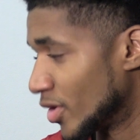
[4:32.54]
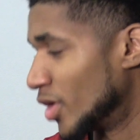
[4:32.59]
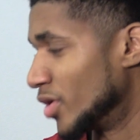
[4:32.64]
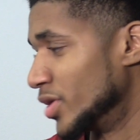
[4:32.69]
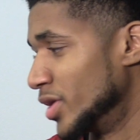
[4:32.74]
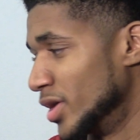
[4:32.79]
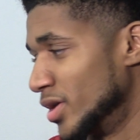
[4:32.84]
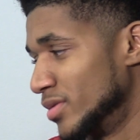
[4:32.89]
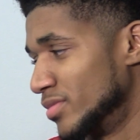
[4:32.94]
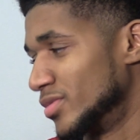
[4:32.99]
Oh
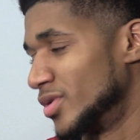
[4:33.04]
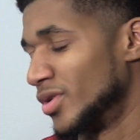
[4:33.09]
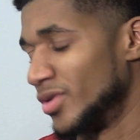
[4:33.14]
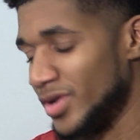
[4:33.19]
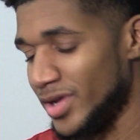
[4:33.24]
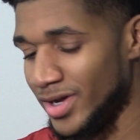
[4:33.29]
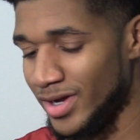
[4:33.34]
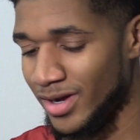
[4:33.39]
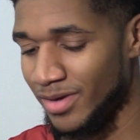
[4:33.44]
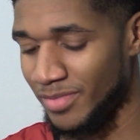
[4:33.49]

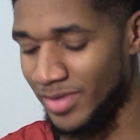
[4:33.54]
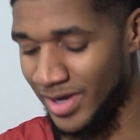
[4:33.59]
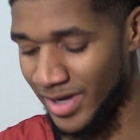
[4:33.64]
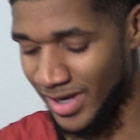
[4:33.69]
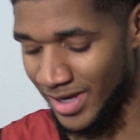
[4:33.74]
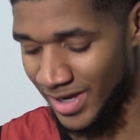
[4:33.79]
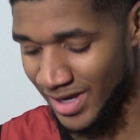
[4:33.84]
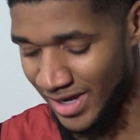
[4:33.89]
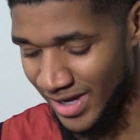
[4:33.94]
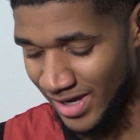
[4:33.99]
yeah. I
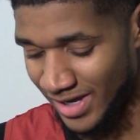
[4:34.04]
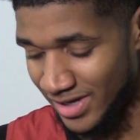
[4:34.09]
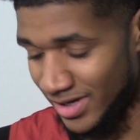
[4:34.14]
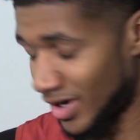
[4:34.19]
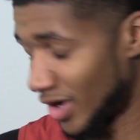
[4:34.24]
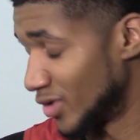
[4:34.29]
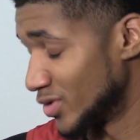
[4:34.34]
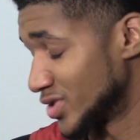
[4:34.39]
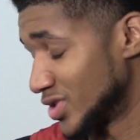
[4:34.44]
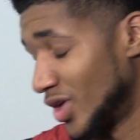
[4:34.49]
mean,
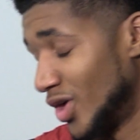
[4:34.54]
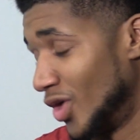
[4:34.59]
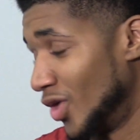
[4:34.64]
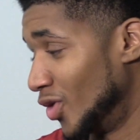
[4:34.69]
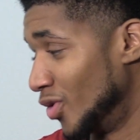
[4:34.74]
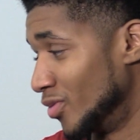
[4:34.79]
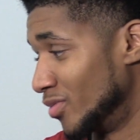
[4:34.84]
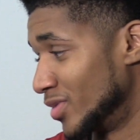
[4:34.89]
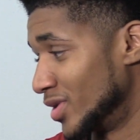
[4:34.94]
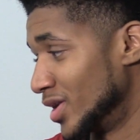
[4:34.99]
close to
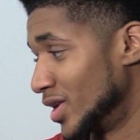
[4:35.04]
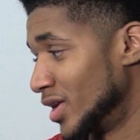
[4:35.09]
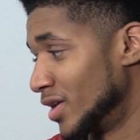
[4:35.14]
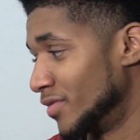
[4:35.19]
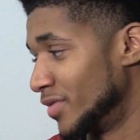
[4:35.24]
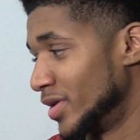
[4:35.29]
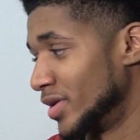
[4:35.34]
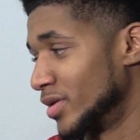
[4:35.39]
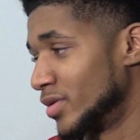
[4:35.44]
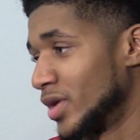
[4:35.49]
home.
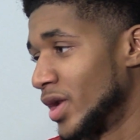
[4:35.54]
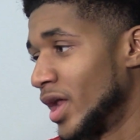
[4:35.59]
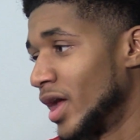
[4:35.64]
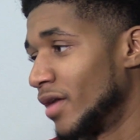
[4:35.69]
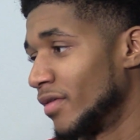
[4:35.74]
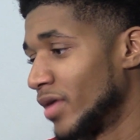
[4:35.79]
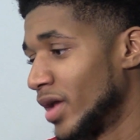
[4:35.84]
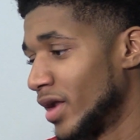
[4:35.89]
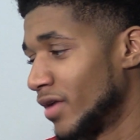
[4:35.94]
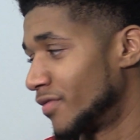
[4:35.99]
Love it. You're gonna
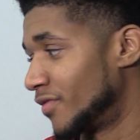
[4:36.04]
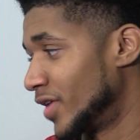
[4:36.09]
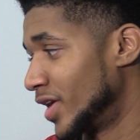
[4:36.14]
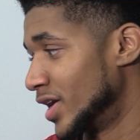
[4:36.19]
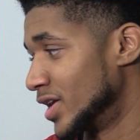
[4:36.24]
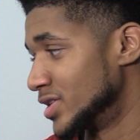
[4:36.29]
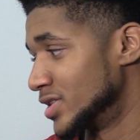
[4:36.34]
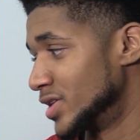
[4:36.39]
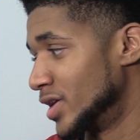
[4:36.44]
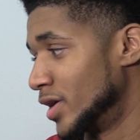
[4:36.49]
have a lot of
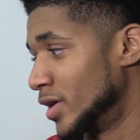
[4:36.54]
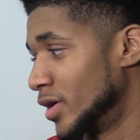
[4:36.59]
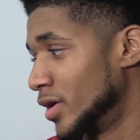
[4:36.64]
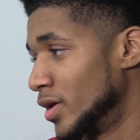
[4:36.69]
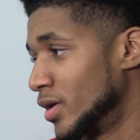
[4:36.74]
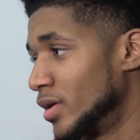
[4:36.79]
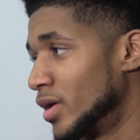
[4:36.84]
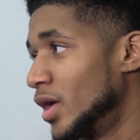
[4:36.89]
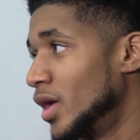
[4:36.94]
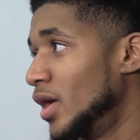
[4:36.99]
fans
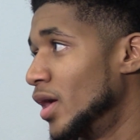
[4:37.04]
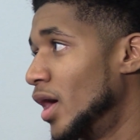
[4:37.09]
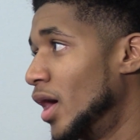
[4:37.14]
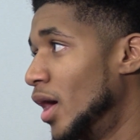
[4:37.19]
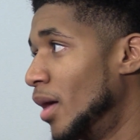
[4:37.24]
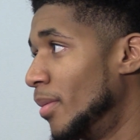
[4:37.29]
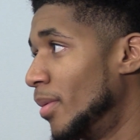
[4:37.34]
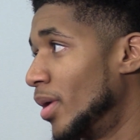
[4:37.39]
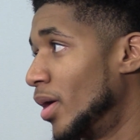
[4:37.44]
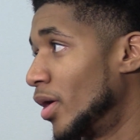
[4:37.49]
there.
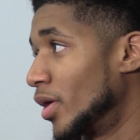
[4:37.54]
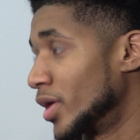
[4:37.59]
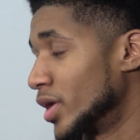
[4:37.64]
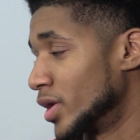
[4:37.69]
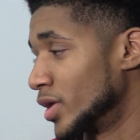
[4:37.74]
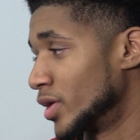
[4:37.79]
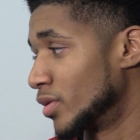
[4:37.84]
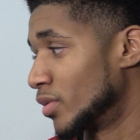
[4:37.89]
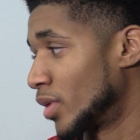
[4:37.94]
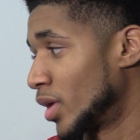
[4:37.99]
All the
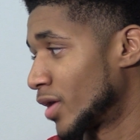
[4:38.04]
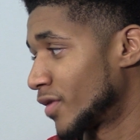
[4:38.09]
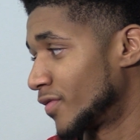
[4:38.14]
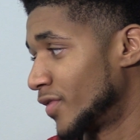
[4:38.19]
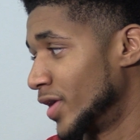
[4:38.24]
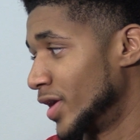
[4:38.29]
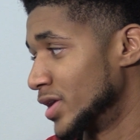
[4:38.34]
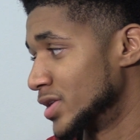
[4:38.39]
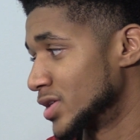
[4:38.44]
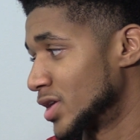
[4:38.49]
Little Rock
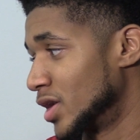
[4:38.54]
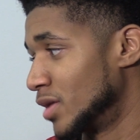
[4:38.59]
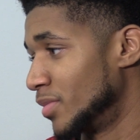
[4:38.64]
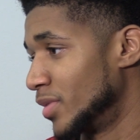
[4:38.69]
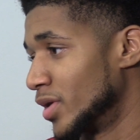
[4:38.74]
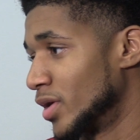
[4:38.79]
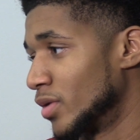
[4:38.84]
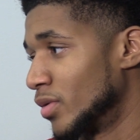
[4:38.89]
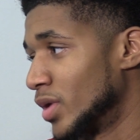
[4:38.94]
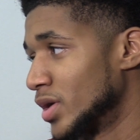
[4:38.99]
fans are gonna
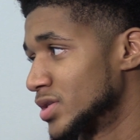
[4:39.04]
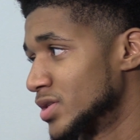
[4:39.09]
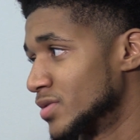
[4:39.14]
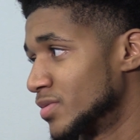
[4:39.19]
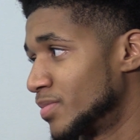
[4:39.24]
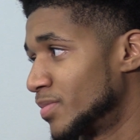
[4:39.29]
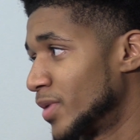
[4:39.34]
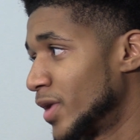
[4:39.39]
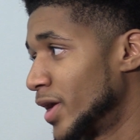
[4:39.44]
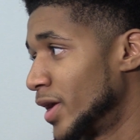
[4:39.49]
be able to watch us
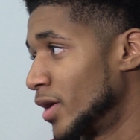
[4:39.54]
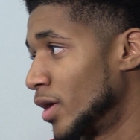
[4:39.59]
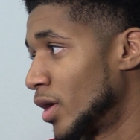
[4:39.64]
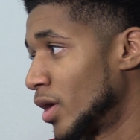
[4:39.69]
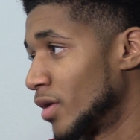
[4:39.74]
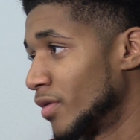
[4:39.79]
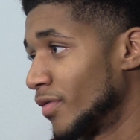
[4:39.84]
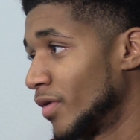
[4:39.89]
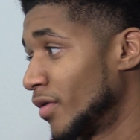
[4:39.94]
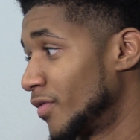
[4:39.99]
play.
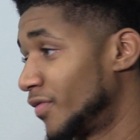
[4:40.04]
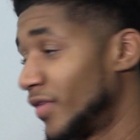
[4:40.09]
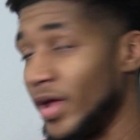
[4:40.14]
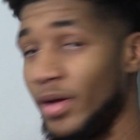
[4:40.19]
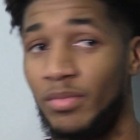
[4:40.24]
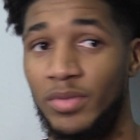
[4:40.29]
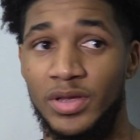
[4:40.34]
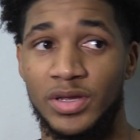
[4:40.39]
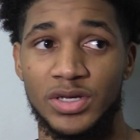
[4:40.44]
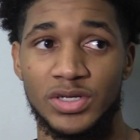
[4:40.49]
All of our
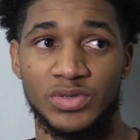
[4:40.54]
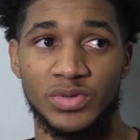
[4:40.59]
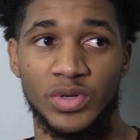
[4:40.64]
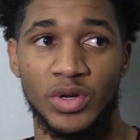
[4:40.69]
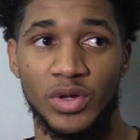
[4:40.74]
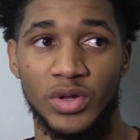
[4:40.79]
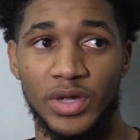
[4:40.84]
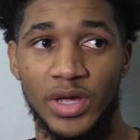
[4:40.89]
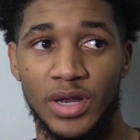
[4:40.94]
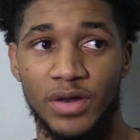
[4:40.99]
family, because we
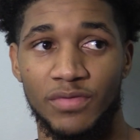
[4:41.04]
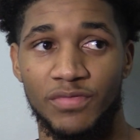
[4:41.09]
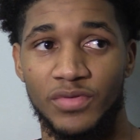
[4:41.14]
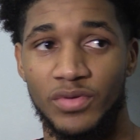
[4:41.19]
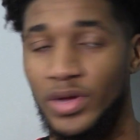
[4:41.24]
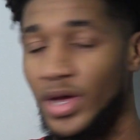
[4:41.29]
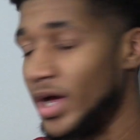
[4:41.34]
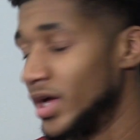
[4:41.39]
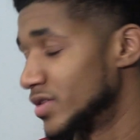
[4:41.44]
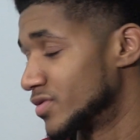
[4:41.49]
know you got a
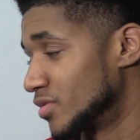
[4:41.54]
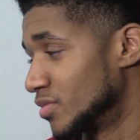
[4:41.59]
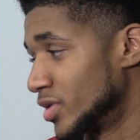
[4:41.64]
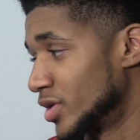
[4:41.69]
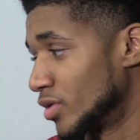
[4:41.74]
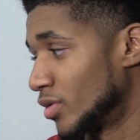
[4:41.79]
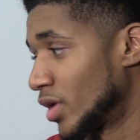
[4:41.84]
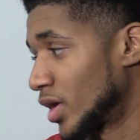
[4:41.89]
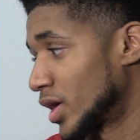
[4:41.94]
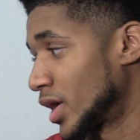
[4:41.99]
few guys from
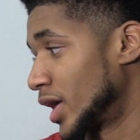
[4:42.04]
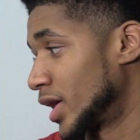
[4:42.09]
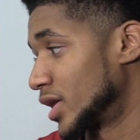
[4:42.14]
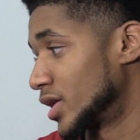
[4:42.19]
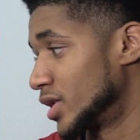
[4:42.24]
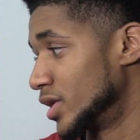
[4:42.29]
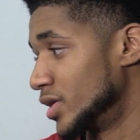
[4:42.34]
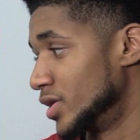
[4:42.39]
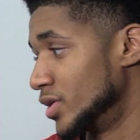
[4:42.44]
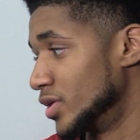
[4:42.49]
Little Rock, like
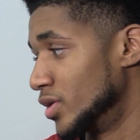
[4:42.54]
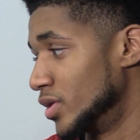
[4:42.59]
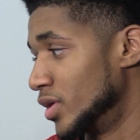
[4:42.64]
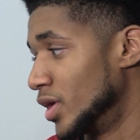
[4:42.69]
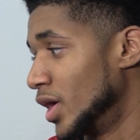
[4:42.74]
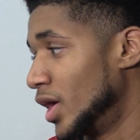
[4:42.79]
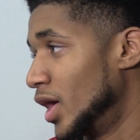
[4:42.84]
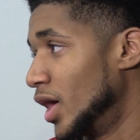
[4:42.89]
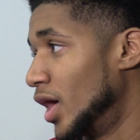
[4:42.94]
Khalil,